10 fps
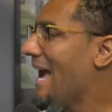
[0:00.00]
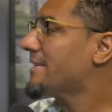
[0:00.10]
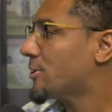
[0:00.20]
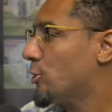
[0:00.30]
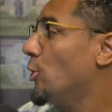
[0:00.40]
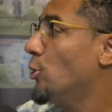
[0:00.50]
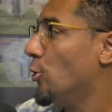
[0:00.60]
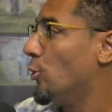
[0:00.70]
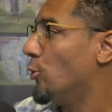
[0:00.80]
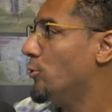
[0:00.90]
that's
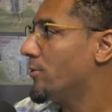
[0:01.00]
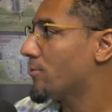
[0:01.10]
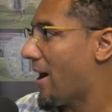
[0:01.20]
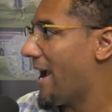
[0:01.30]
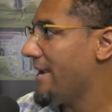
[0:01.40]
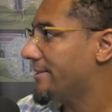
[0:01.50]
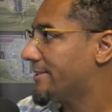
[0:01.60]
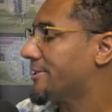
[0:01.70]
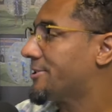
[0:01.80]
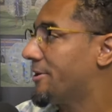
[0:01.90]
cool, yeah, yeah, right? Yeah.
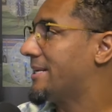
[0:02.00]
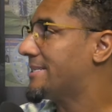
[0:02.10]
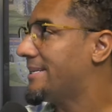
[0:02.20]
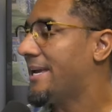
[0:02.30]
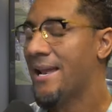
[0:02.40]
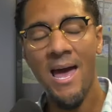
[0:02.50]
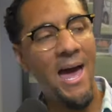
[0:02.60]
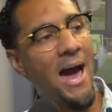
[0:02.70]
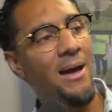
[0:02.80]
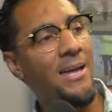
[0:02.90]
To a certain extent.
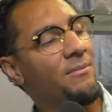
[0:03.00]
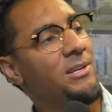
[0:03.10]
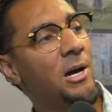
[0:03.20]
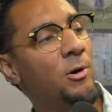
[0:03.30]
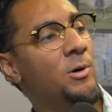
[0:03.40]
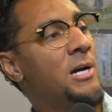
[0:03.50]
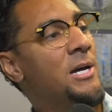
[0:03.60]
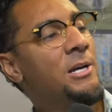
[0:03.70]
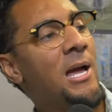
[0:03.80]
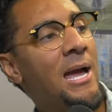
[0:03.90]
However, though
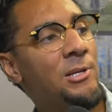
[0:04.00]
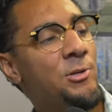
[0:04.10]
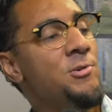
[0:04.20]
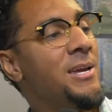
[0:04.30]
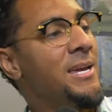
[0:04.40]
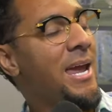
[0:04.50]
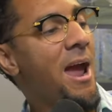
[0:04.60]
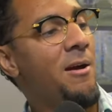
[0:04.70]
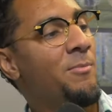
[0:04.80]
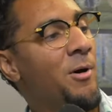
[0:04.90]
you can
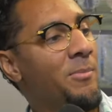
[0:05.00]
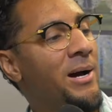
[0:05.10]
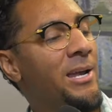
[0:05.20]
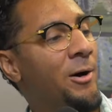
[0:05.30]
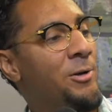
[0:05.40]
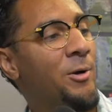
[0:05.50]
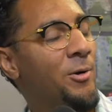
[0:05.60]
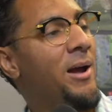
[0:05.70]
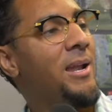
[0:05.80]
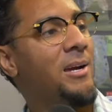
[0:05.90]
carry more money on your
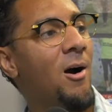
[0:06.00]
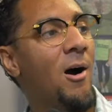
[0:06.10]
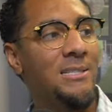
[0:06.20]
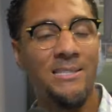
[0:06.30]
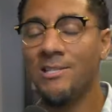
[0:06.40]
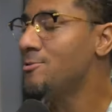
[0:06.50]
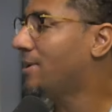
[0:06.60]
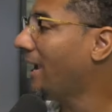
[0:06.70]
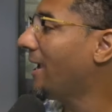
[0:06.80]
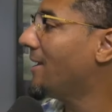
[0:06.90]
credit cards than For you
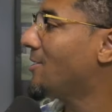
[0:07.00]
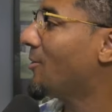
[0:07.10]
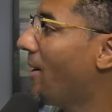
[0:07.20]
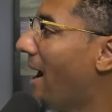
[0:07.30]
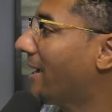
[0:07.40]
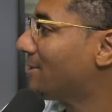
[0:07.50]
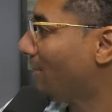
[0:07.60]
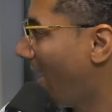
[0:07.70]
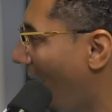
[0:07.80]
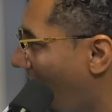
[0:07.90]
sure. can in your yeah.
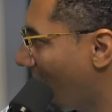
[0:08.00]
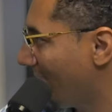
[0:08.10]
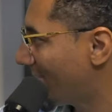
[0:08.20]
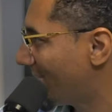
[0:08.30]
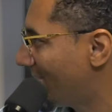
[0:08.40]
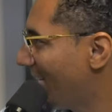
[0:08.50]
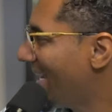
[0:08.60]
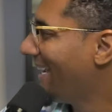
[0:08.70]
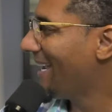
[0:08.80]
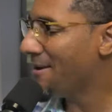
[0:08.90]
pockets cash. You're
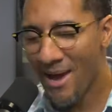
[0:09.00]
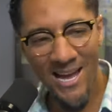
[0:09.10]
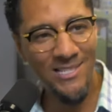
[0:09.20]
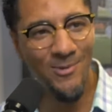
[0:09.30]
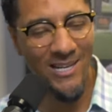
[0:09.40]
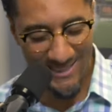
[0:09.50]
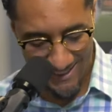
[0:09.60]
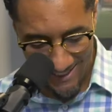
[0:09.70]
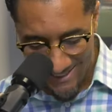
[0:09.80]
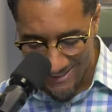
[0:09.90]
right. Imagine wearing
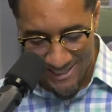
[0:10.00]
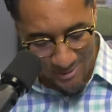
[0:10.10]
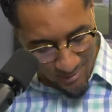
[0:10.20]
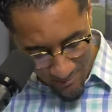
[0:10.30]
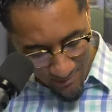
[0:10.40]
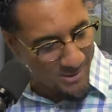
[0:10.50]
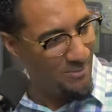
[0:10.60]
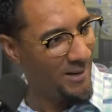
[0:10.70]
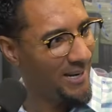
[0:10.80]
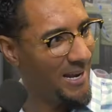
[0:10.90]
skinny jeans with,
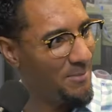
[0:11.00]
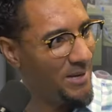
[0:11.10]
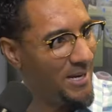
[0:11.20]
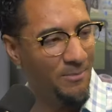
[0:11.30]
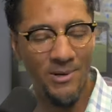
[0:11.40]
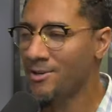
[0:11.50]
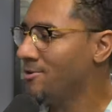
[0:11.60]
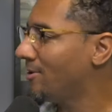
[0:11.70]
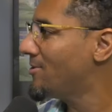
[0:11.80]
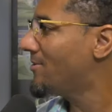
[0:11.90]
with money that big. I
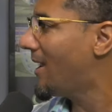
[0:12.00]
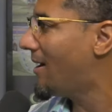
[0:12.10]
don't you know, even. You